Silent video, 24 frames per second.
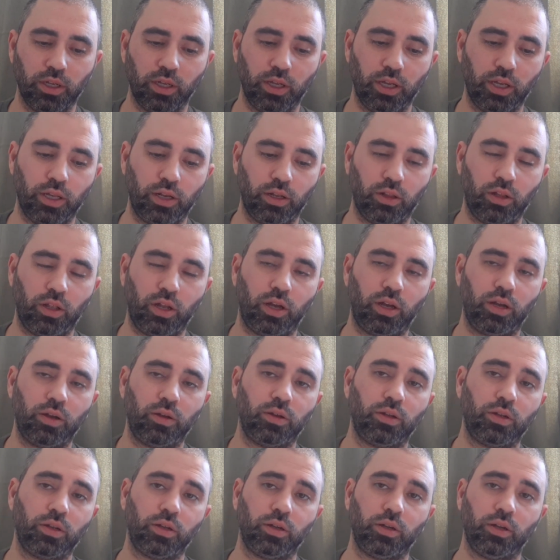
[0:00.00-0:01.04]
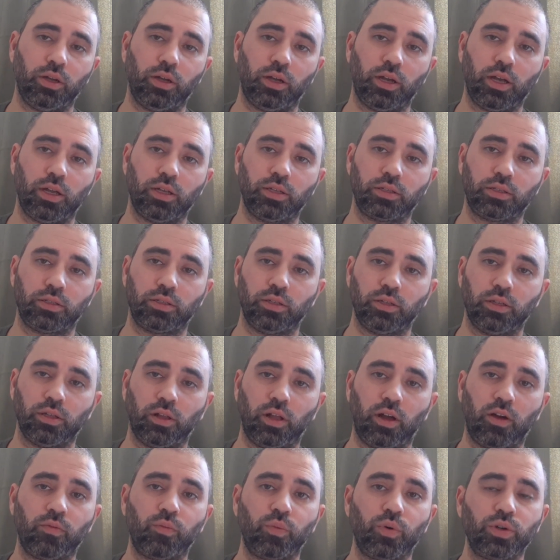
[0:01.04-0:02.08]
And Allah has the
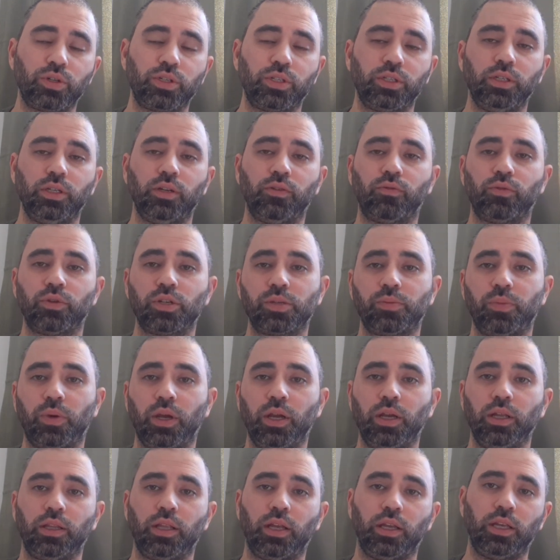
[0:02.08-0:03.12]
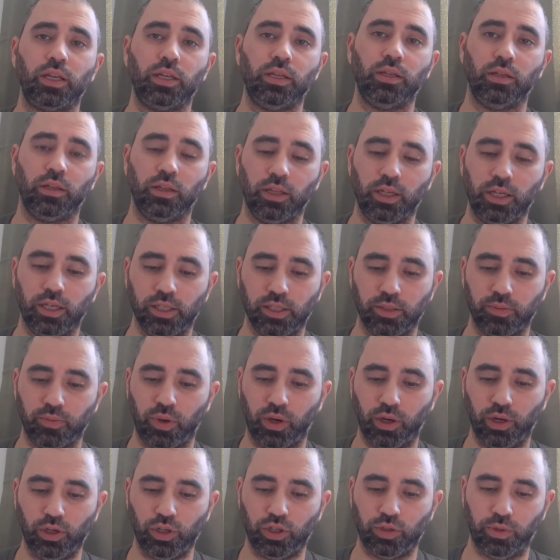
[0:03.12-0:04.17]
law of mercy, of respite, that He delays
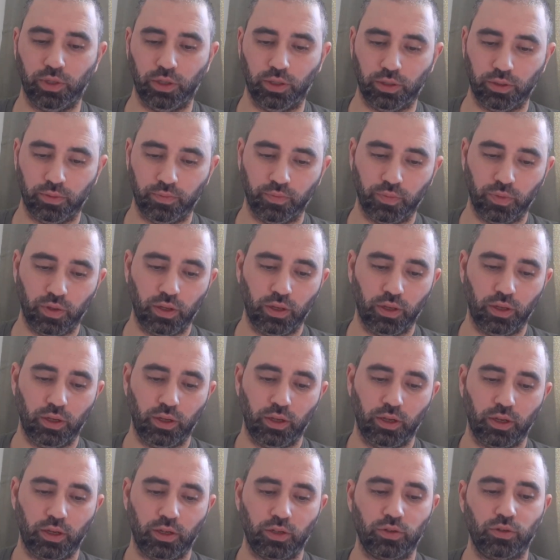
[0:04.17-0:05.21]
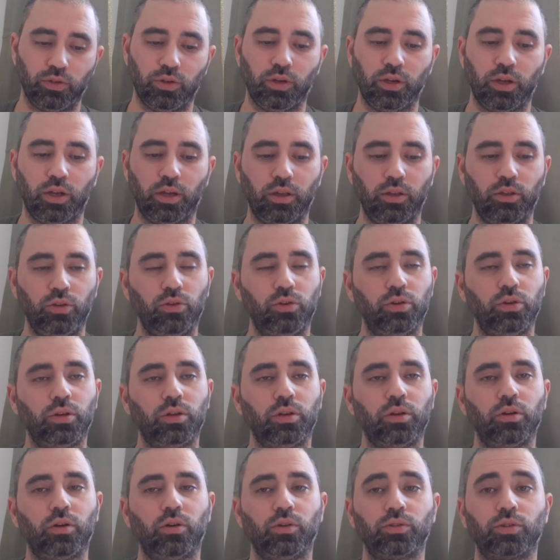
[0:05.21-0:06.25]
punishment. Because you
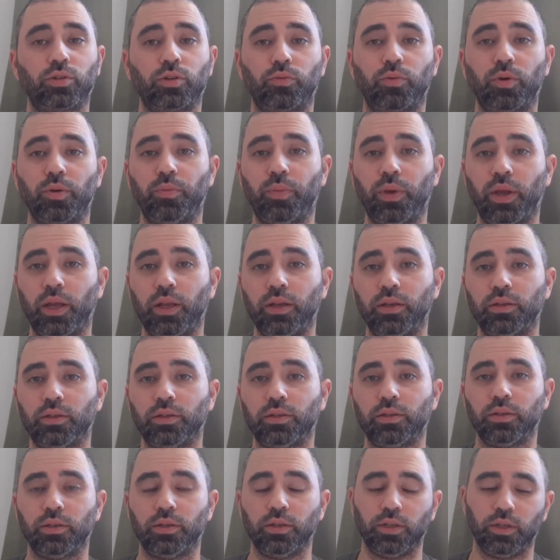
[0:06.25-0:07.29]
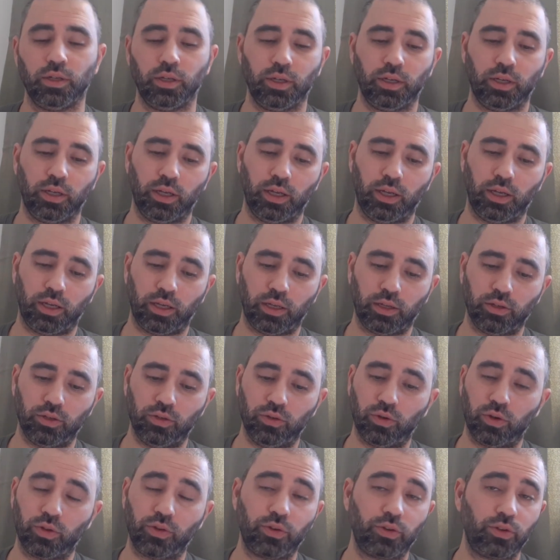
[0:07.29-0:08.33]
can also repent and
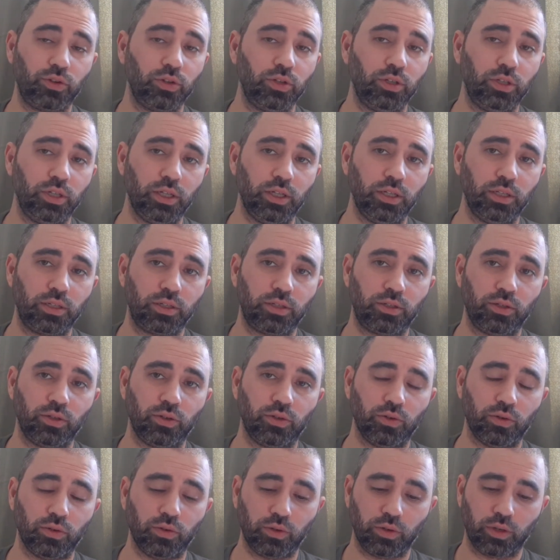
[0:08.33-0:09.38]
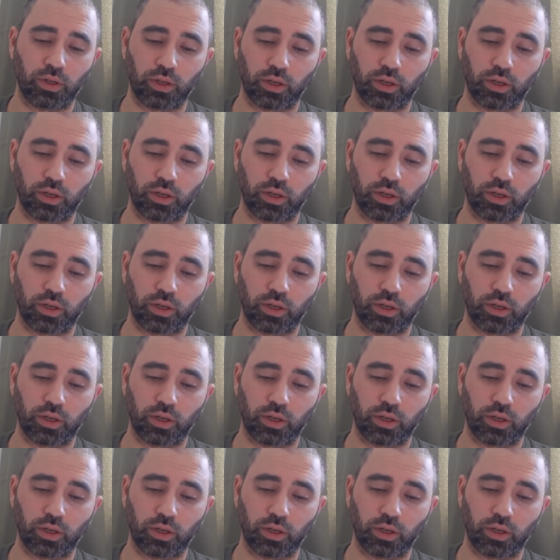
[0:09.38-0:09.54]
do other good deeds to